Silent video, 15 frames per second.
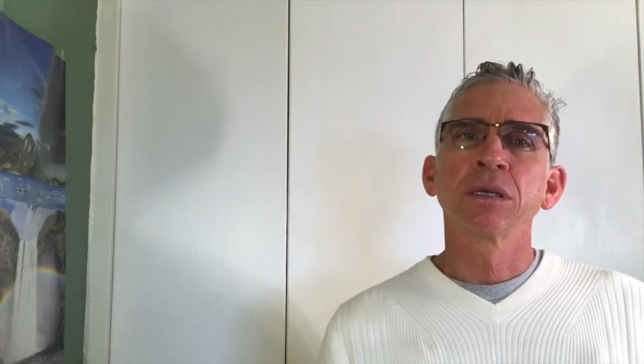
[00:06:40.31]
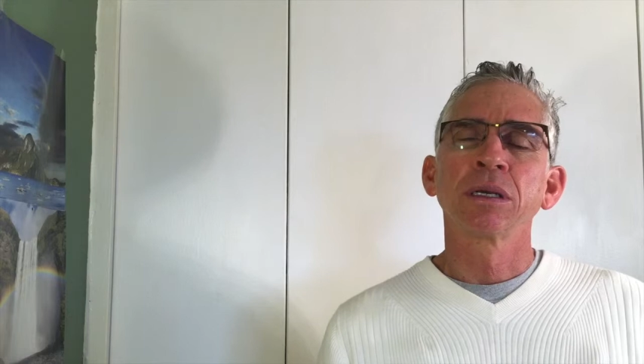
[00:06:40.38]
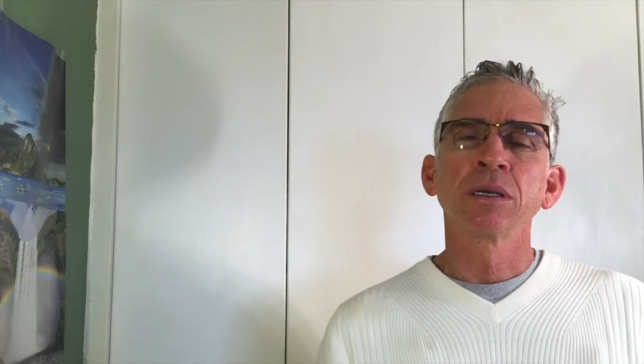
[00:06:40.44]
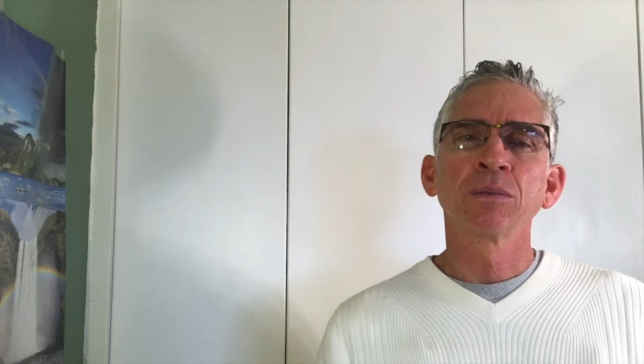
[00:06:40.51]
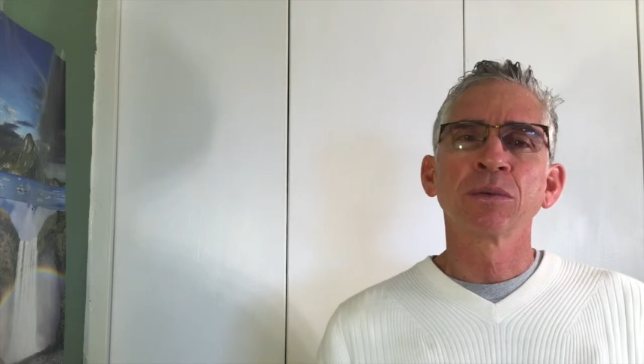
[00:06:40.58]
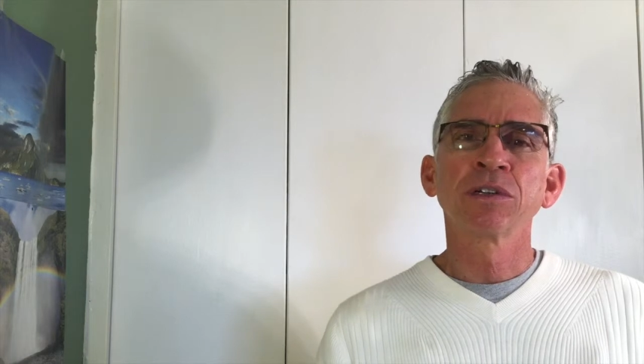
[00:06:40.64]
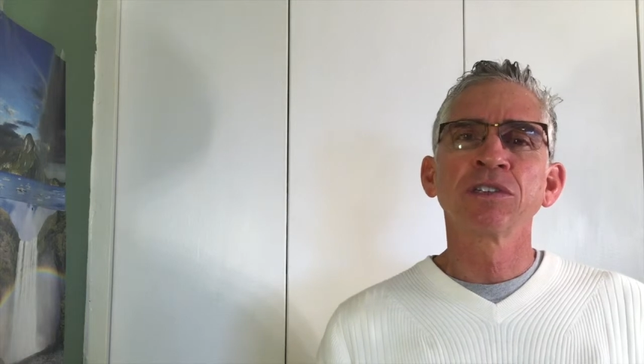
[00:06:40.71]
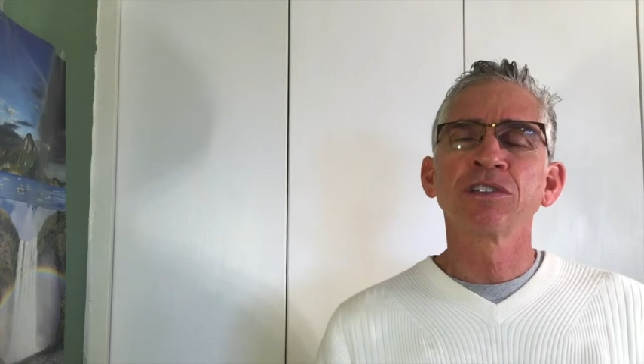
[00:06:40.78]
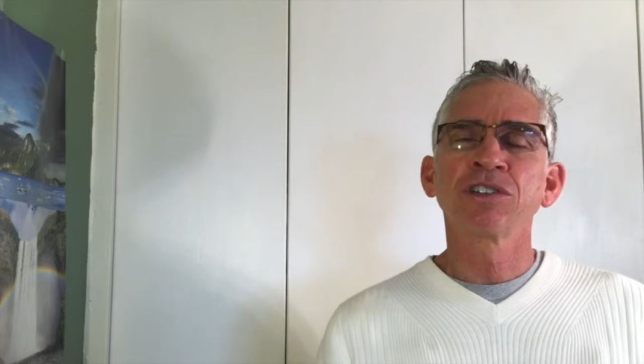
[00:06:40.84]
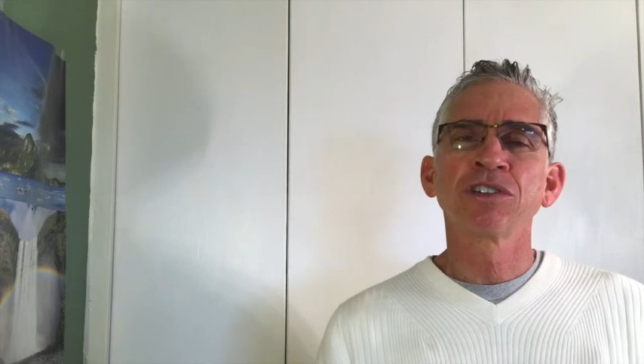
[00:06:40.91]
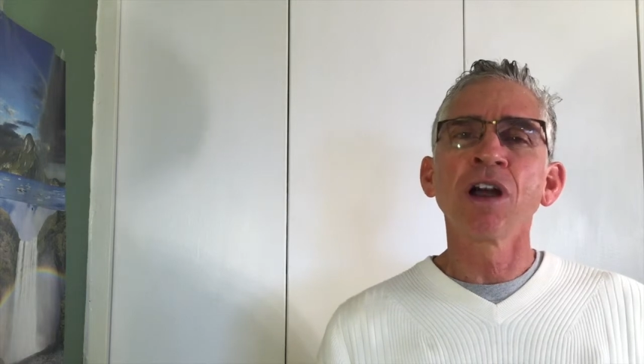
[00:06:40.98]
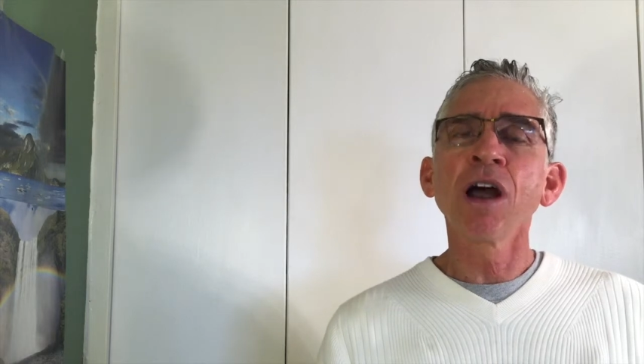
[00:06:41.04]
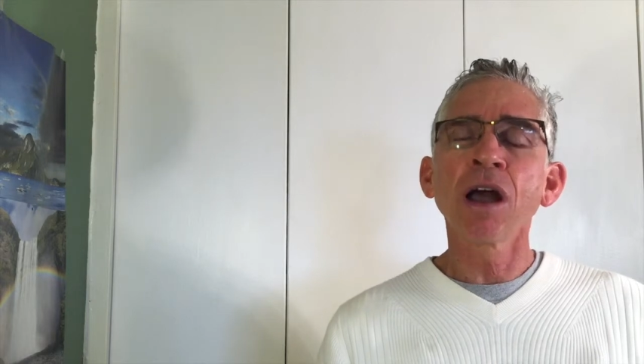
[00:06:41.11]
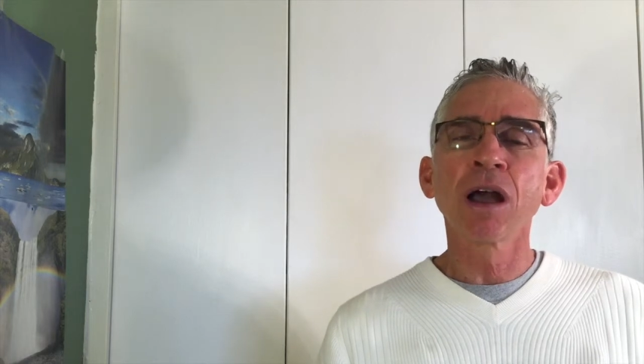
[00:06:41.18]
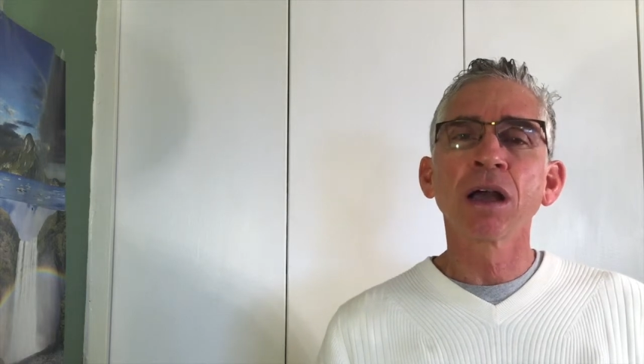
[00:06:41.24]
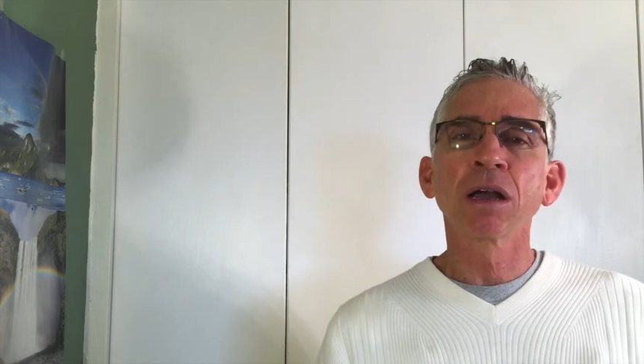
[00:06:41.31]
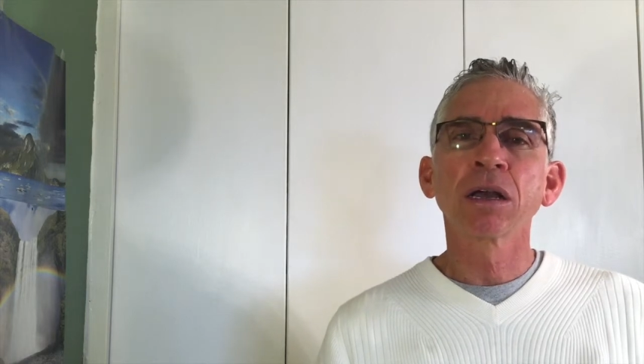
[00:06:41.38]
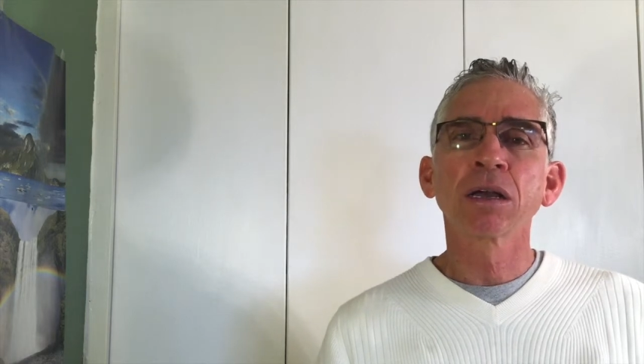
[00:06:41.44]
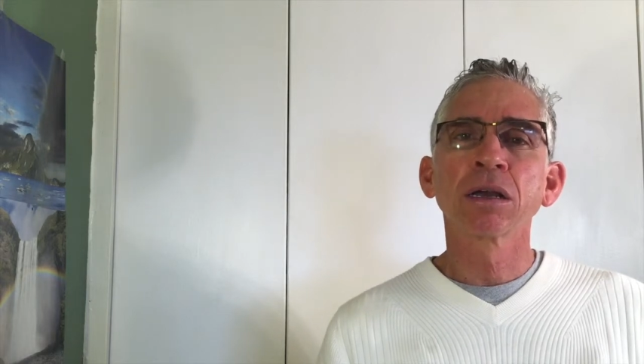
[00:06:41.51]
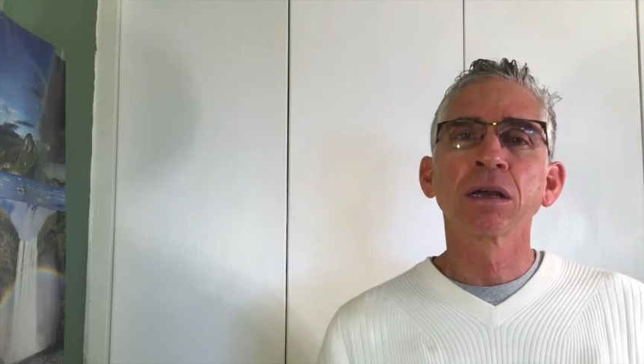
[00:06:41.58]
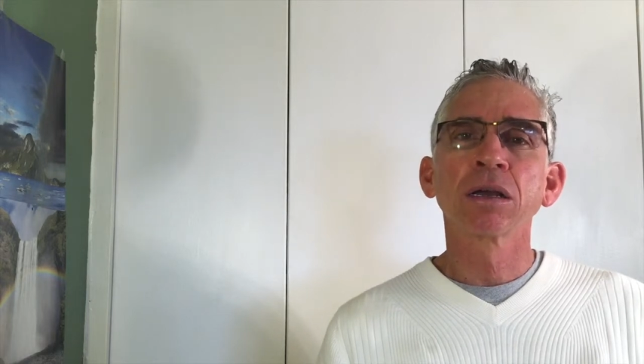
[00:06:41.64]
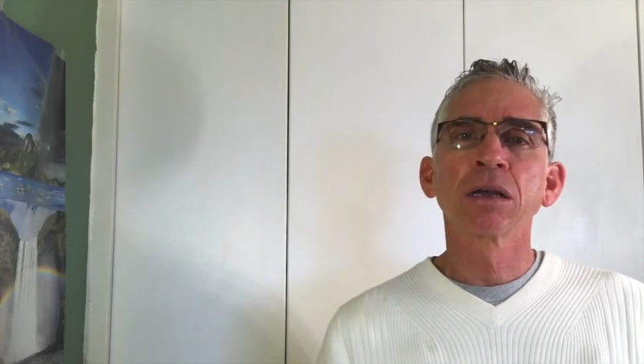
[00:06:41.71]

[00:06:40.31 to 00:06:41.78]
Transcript: and we're in shock.